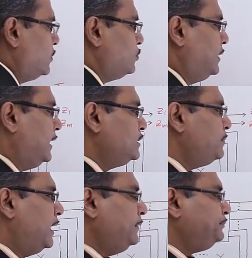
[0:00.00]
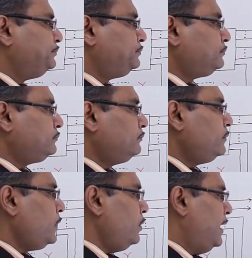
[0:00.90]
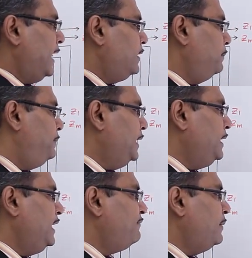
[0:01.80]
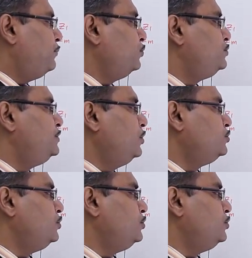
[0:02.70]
So that is my at B if I put 0